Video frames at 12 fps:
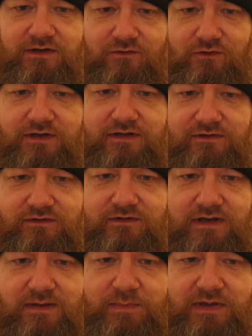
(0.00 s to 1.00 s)
ingredients
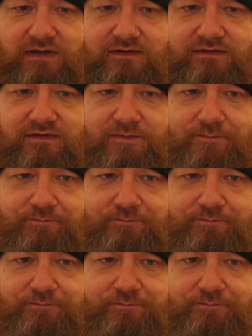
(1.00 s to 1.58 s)
into their beers,